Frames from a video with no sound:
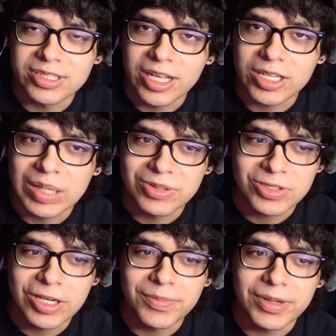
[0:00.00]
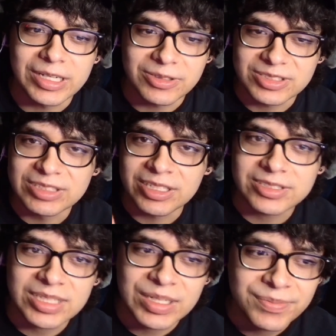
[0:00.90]
like, comment, subscribe, and I'll see you next
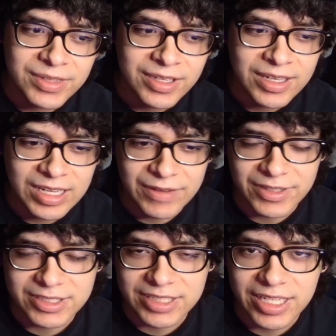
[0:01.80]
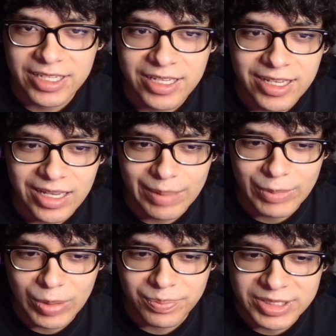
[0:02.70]
time. Have a nice day. I'm
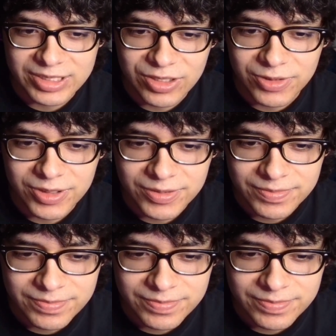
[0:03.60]
out. Peace, love ya.